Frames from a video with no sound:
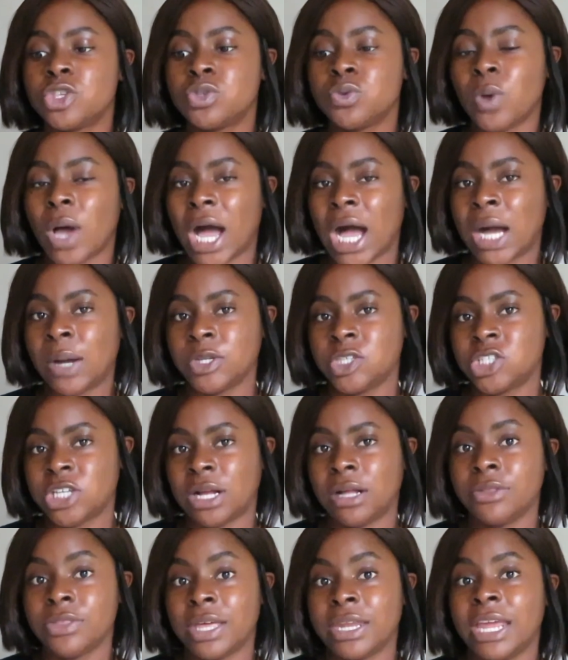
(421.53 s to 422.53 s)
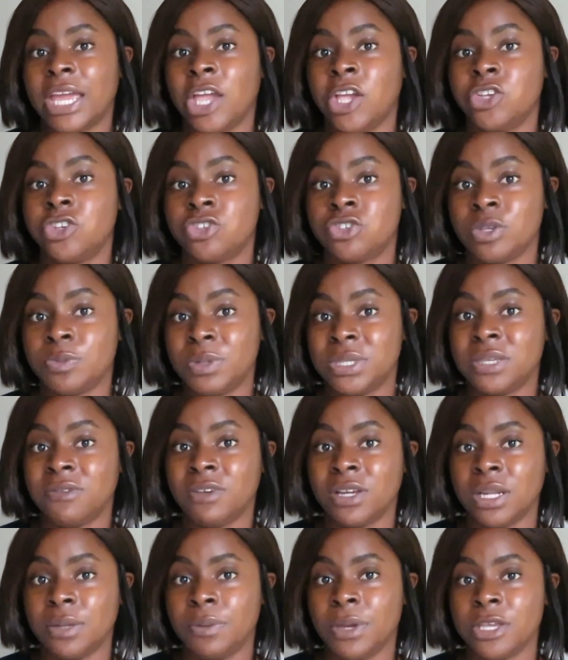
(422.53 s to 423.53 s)
to how a child that age should be
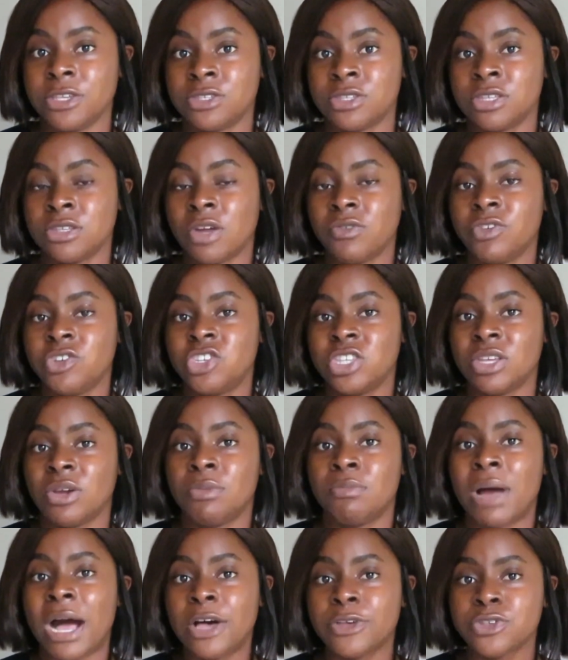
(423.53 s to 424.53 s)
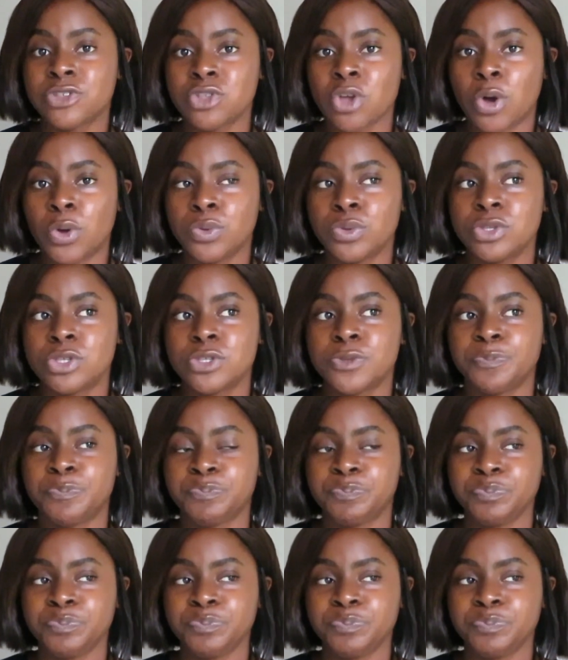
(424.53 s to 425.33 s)
developing. So they're not reaching their milestones.